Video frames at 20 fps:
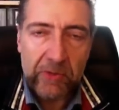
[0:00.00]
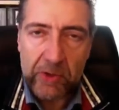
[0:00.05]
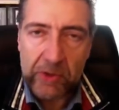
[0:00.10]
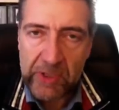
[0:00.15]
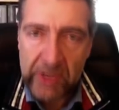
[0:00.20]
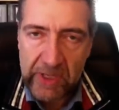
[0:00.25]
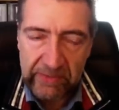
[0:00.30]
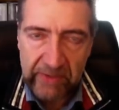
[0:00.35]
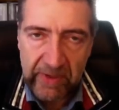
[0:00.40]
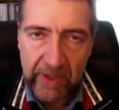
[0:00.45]

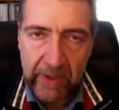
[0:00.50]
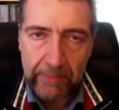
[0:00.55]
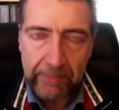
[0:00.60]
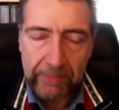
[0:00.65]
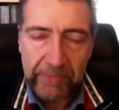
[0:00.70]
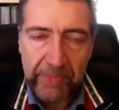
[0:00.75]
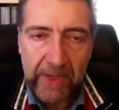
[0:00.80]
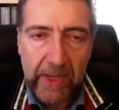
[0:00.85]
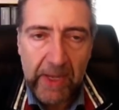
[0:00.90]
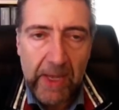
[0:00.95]
Geneva.
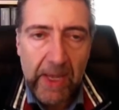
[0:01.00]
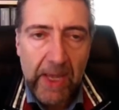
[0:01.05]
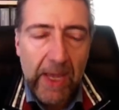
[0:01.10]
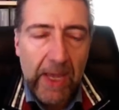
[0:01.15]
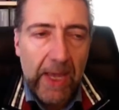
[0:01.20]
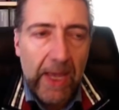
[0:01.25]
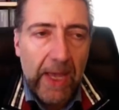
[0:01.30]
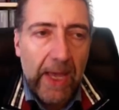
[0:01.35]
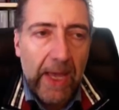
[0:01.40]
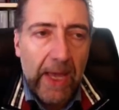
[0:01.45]

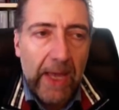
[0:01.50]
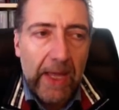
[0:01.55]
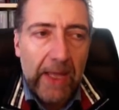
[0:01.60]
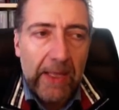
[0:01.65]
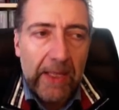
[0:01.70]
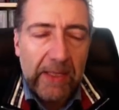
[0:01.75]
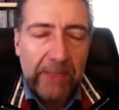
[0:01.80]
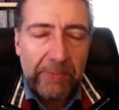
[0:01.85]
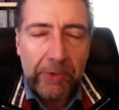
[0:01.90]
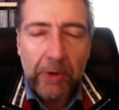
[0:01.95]

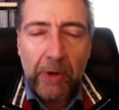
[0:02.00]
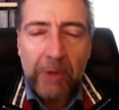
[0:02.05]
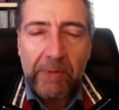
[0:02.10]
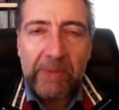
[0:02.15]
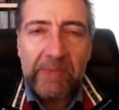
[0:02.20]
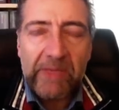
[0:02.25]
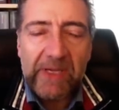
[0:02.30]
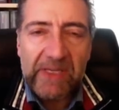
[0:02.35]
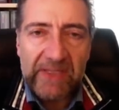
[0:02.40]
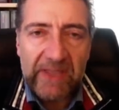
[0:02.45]
The
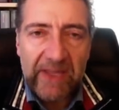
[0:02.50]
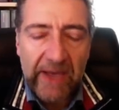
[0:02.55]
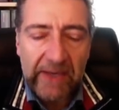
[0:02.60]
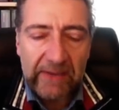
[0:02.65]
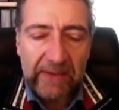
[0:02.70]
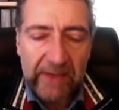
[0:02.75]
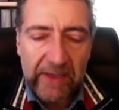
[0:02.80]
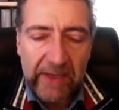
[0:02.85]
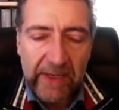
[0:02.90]
problem is that